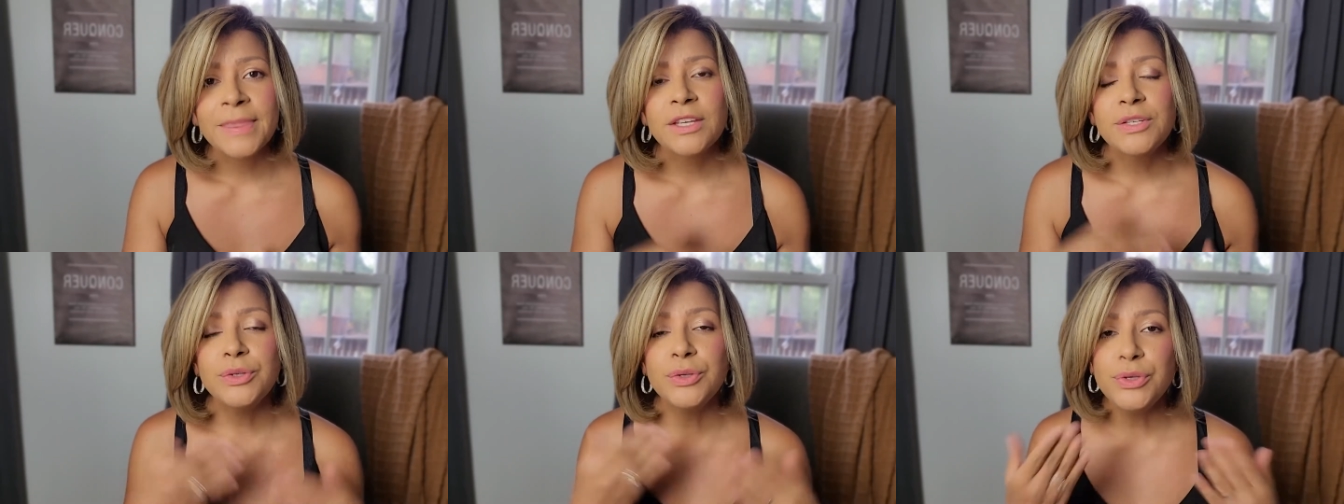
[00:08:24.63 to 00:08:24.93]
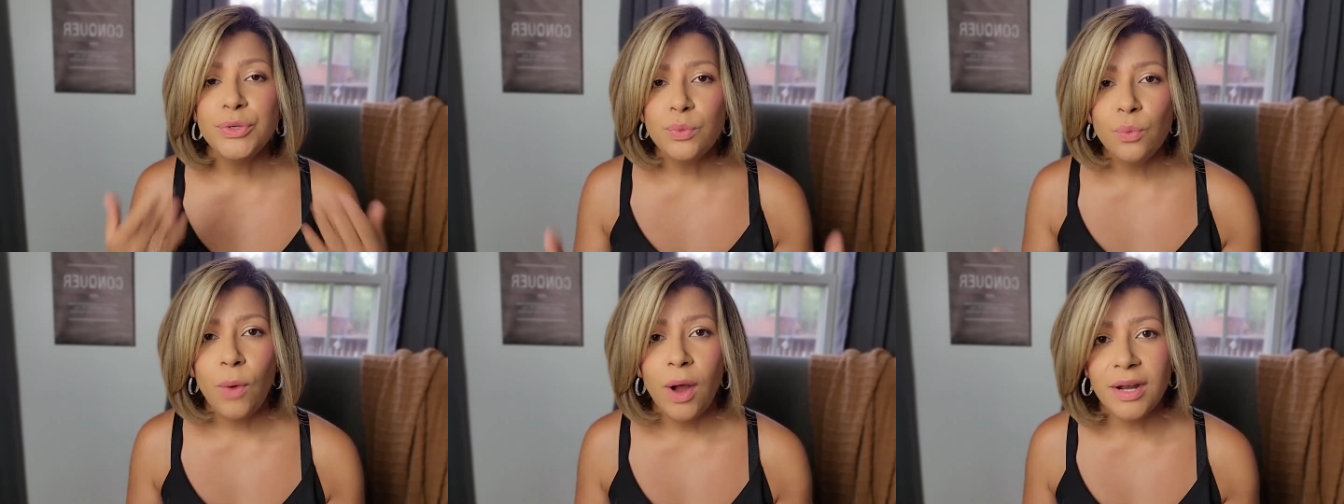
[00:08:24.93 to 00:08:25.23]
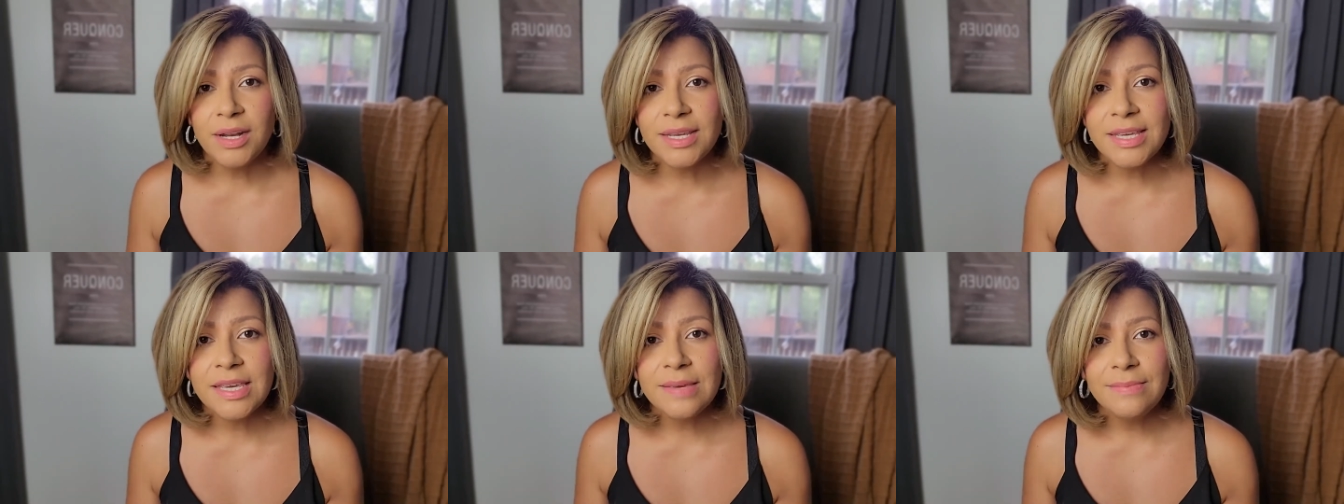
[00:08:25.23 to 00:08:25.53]
So you
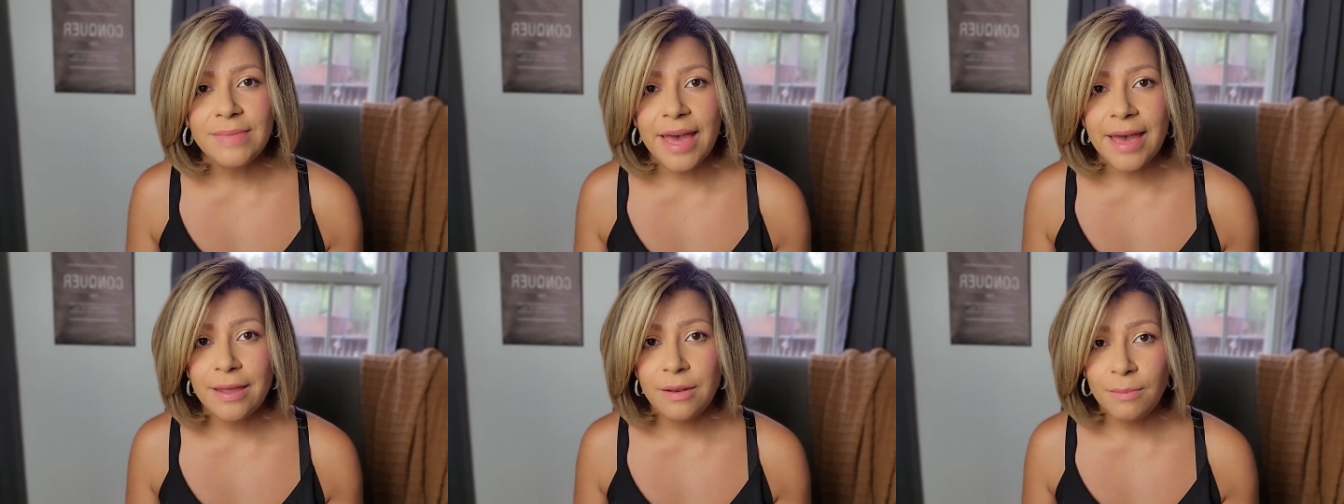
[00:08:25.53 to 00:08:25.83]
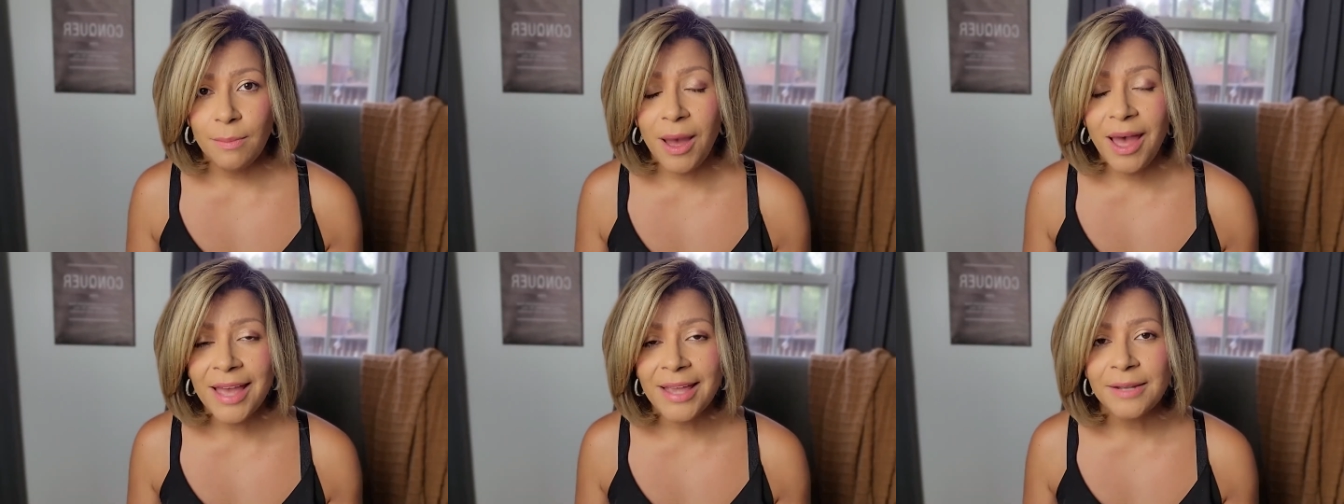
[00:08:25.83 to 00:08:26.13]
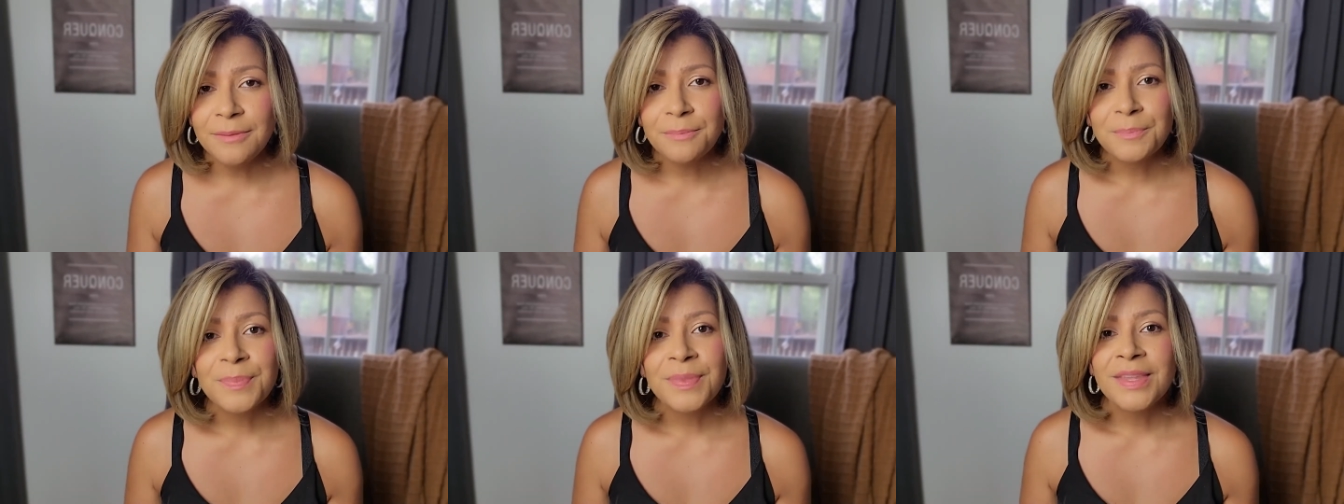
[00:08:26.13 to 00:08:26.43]
want to keep that in
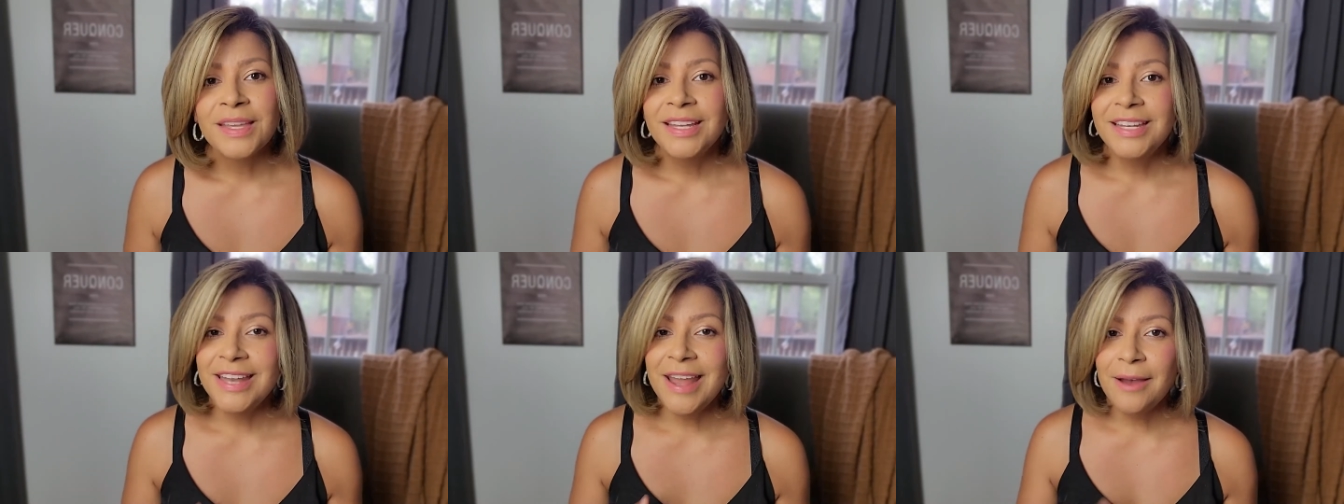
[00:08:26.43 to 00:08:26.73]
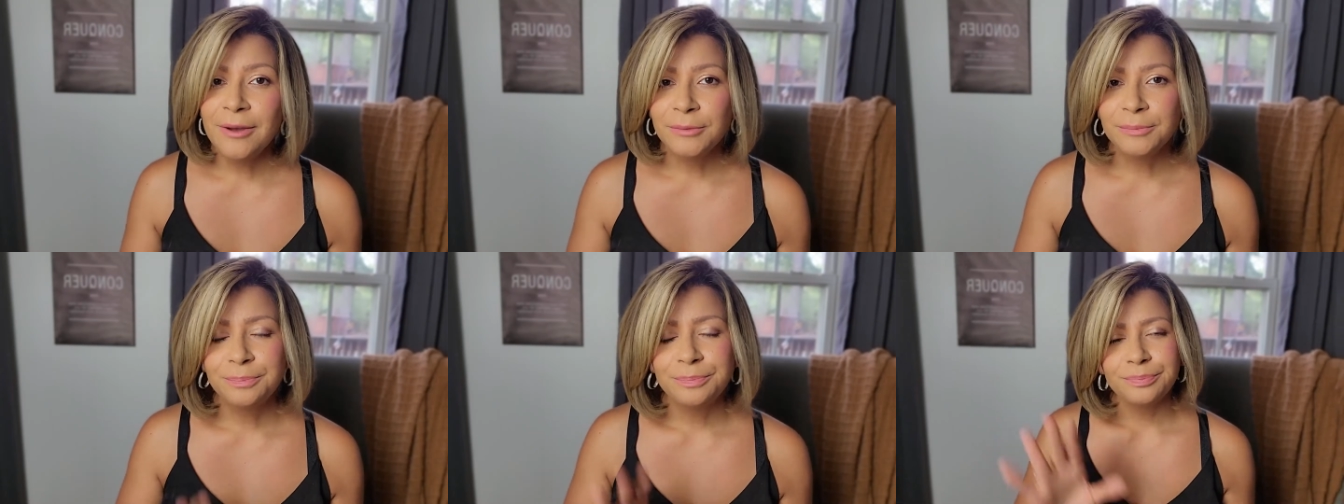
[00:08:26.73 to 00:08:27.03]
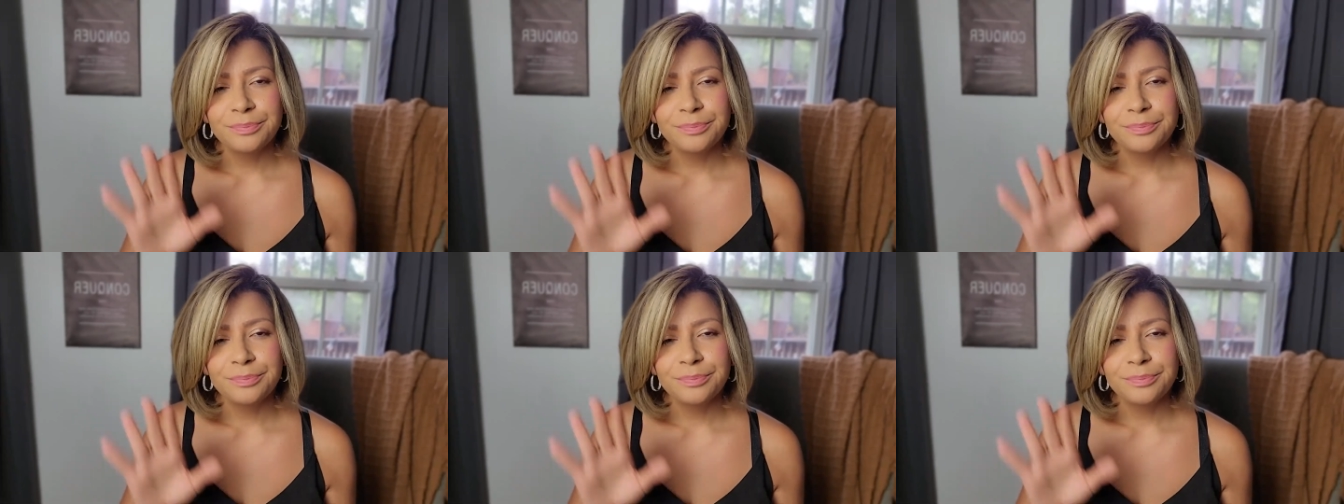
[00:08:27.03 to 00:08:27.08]
mind. Now,